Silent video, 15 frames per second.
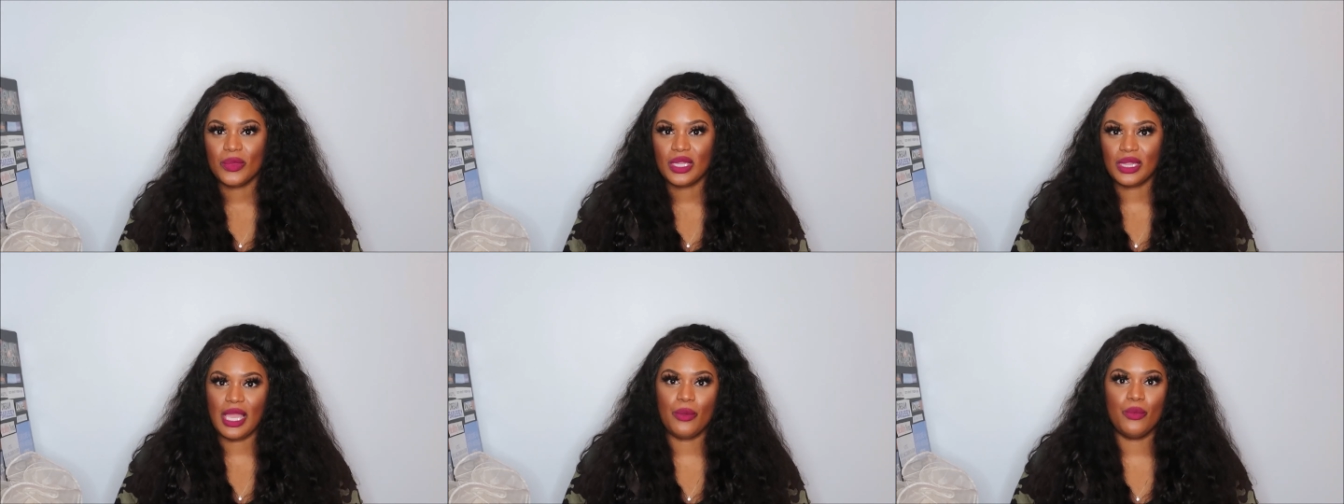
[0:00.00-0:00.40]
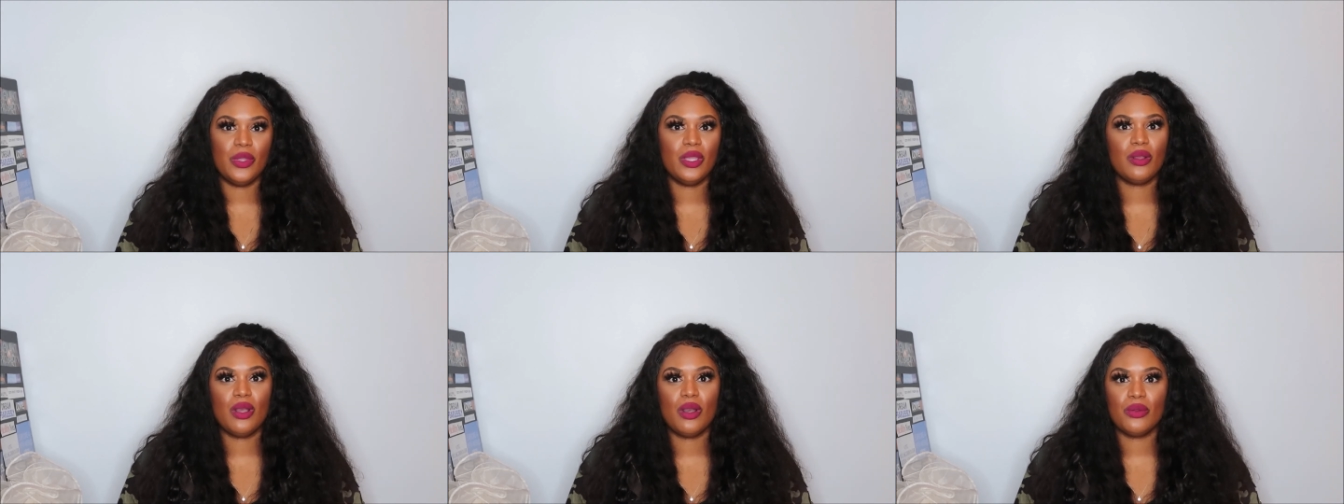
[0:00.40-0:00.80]
Like,
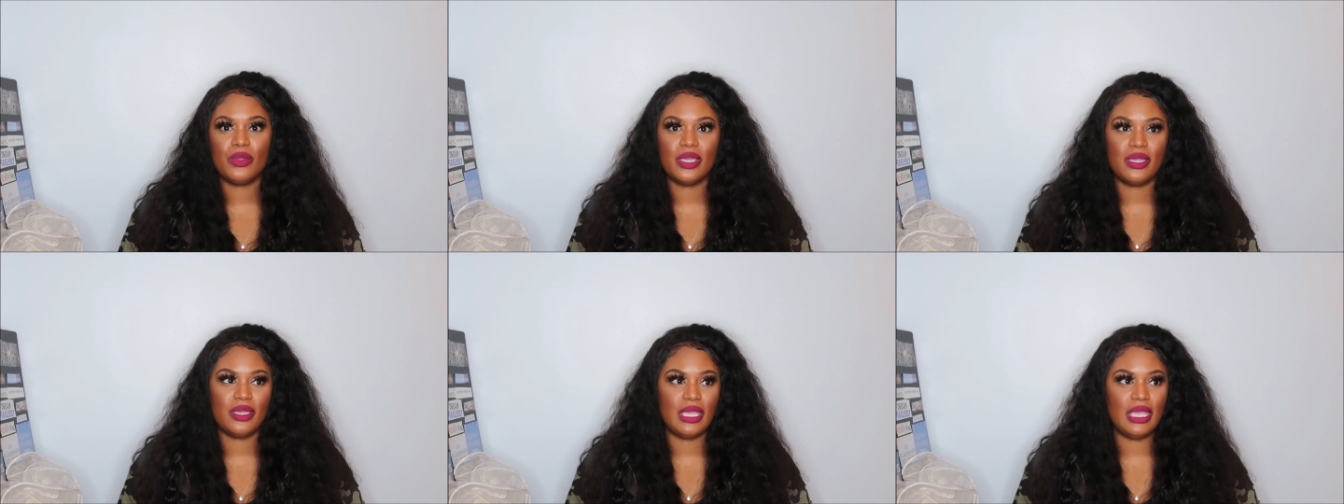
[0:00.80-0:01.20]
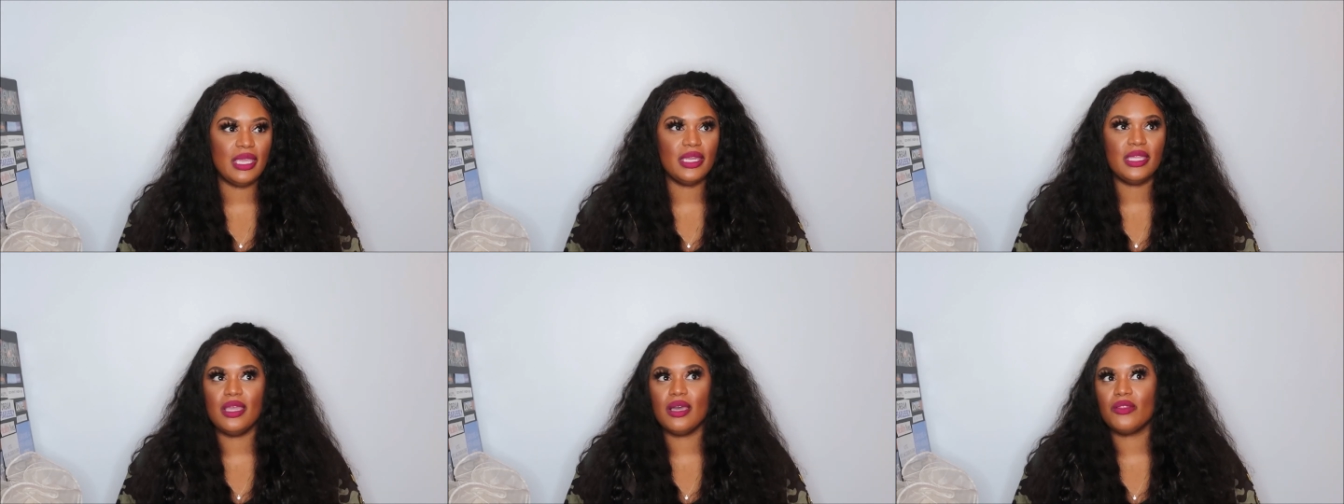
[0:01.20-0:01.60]
we'll go get
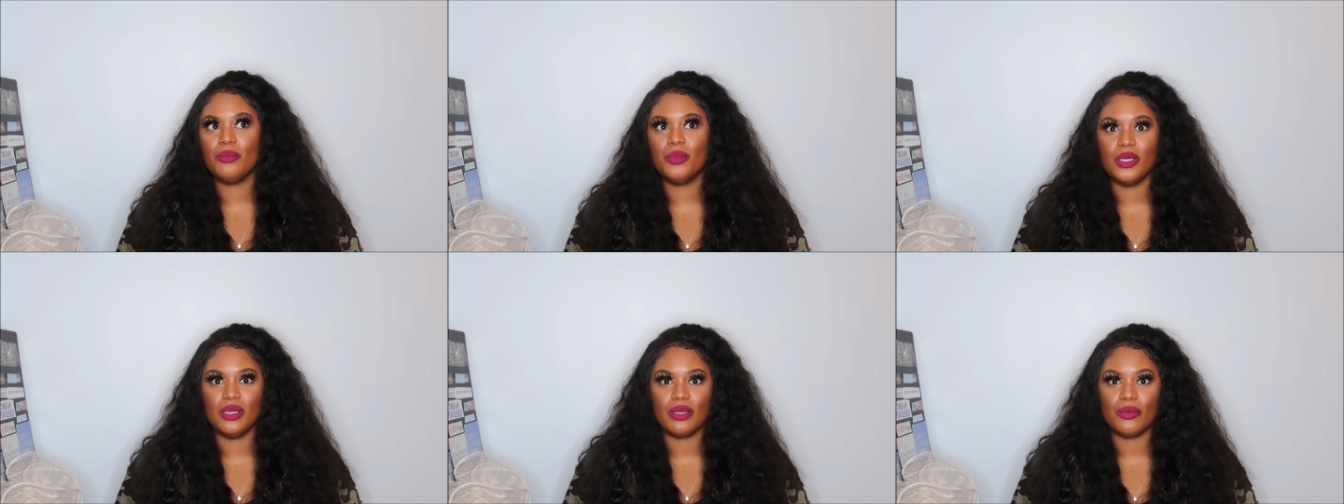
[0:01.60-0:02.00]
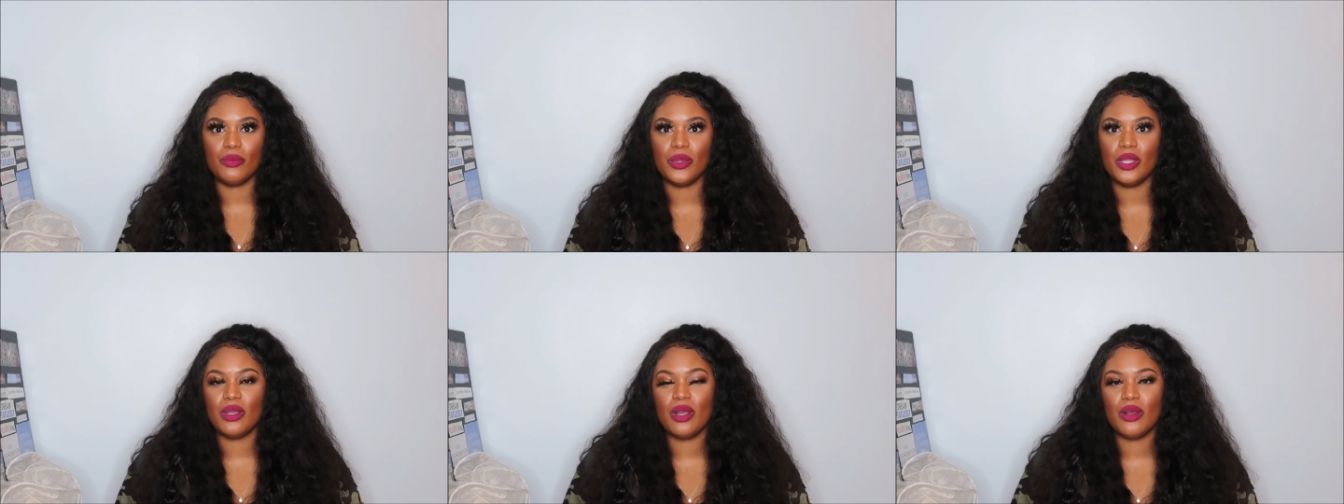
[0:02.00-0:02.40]
any other book.
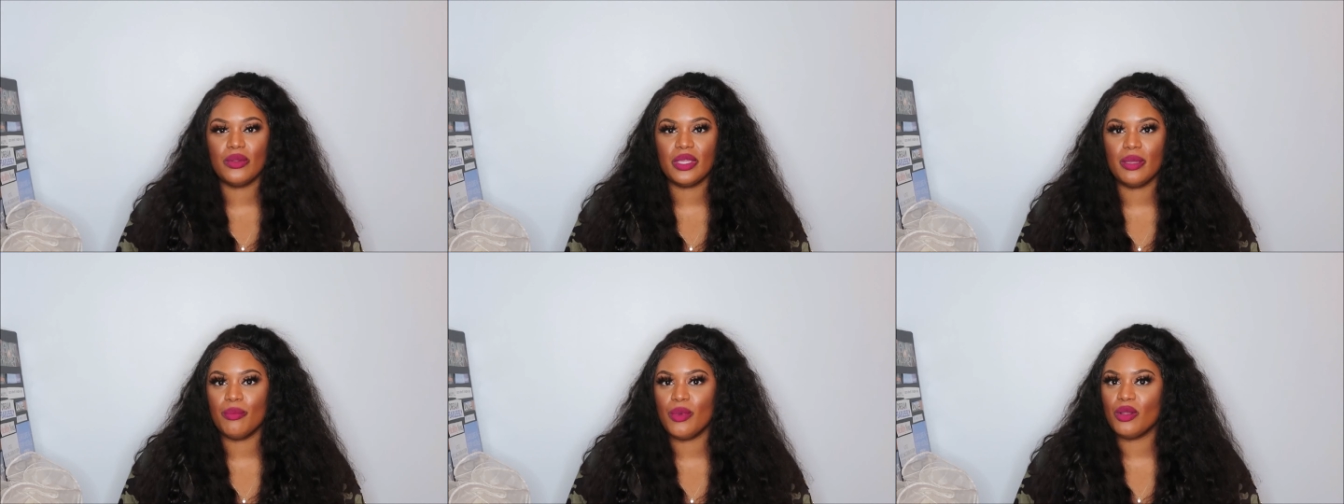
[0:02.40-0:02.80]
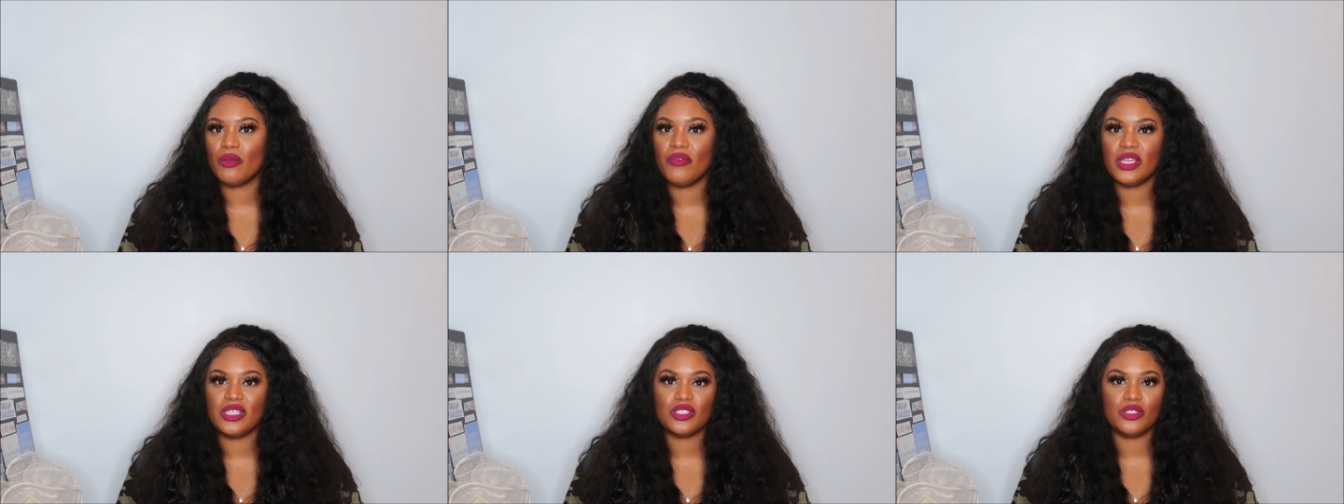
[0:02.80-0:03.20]
We'll go get
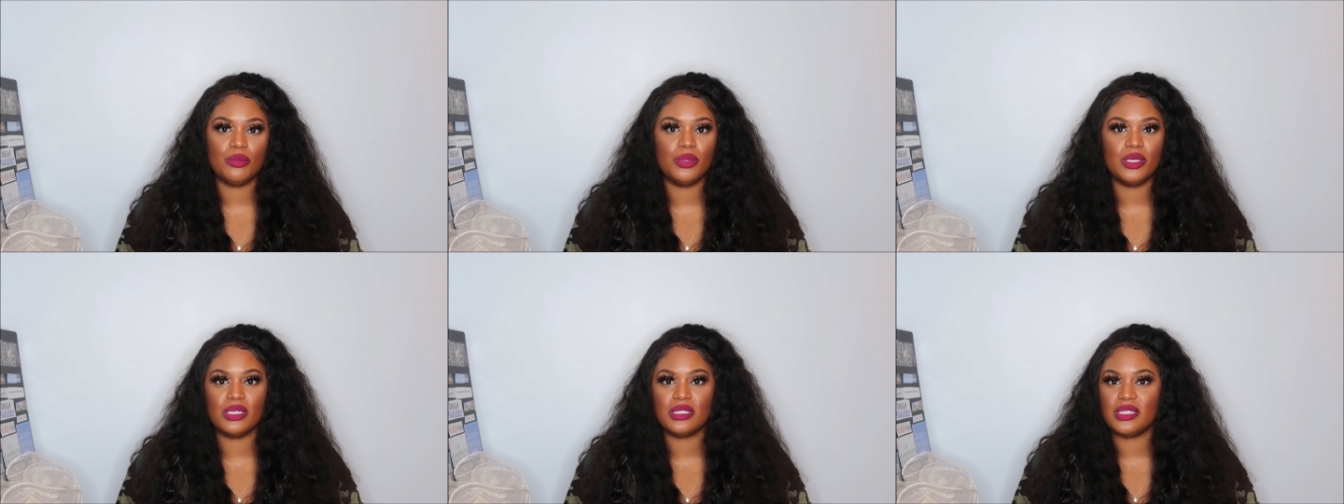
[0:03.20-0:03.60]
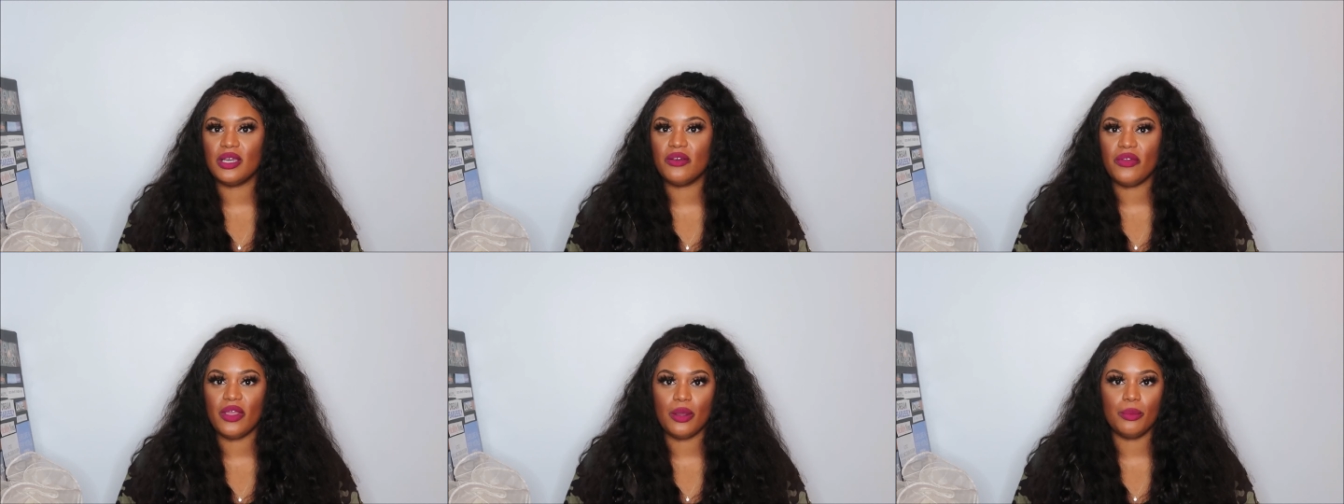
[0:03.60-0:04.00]
motivational books,
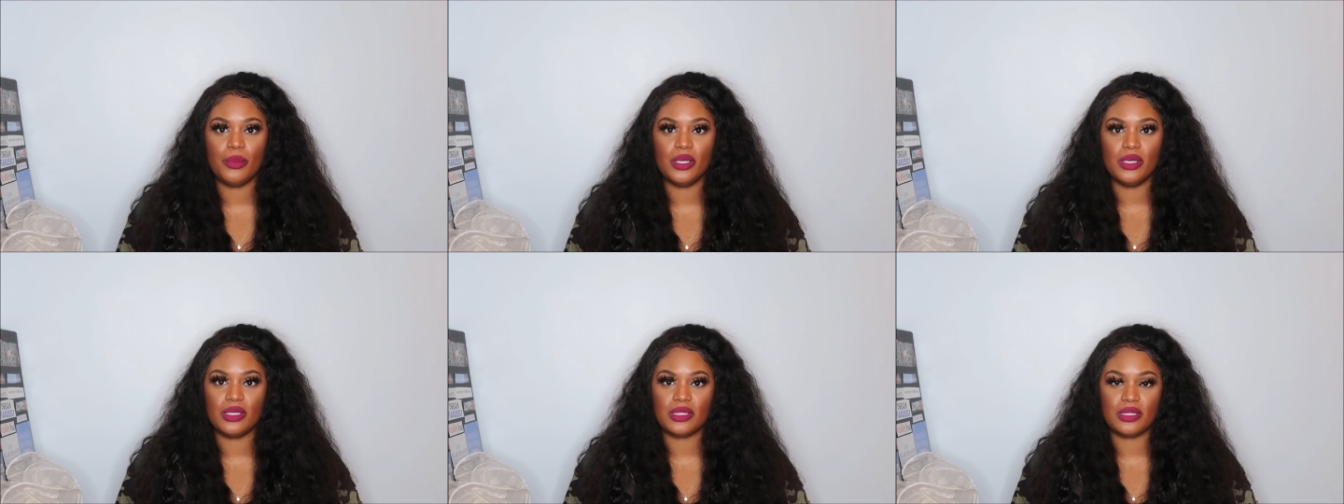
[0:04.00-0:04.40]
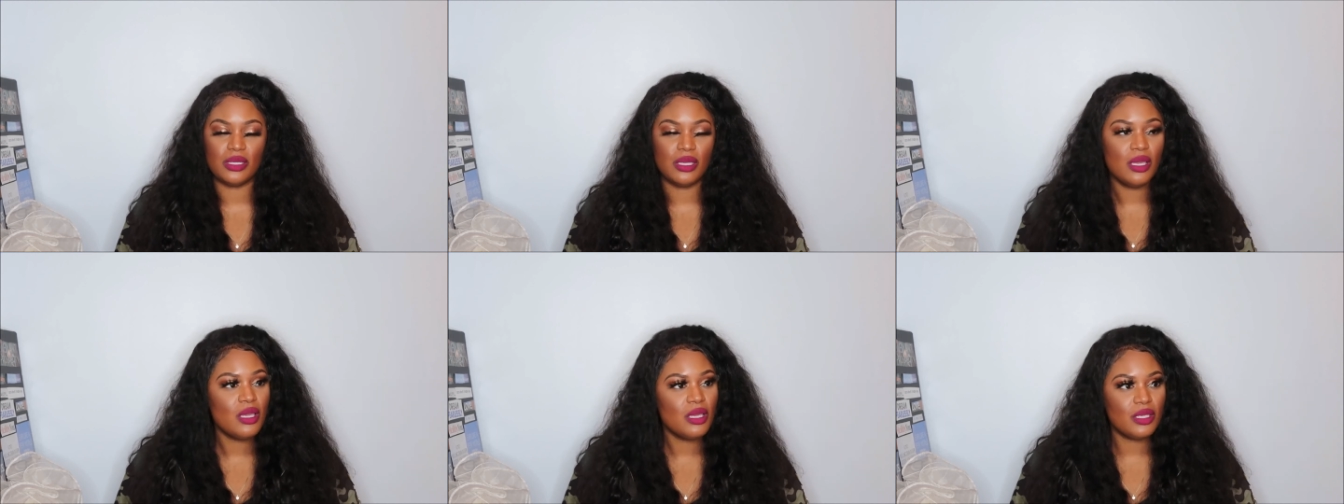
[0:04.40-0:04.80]
self-help books,
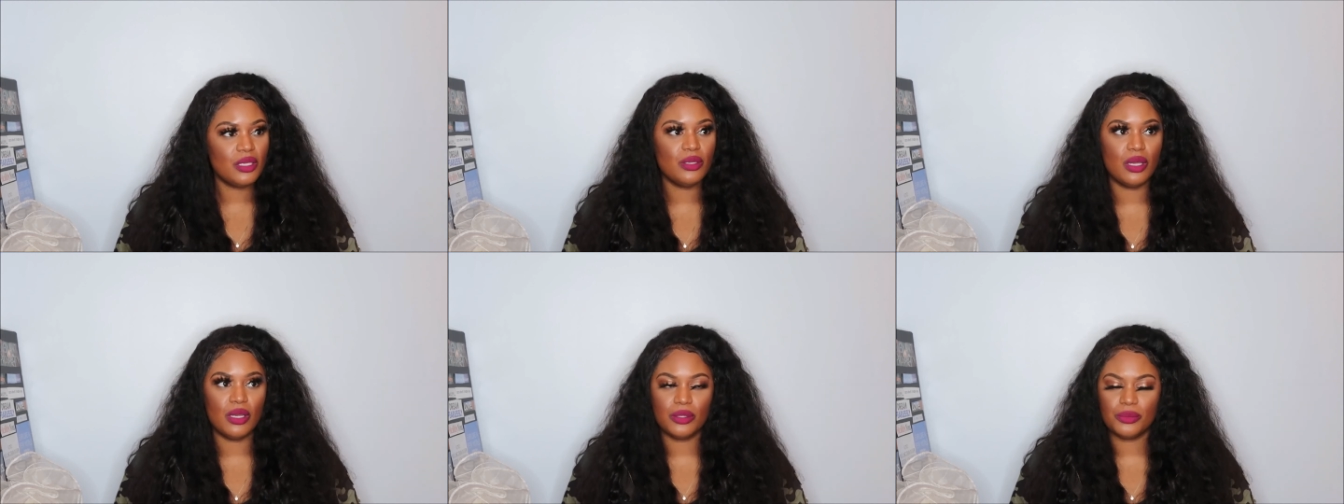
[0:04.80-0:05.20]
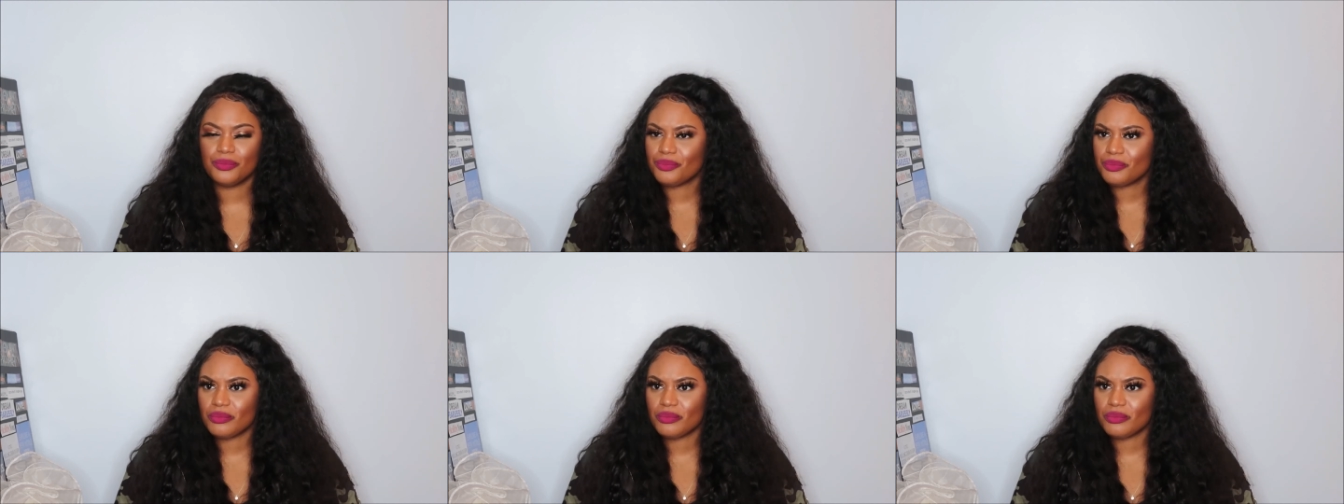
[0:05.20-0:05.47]
you know,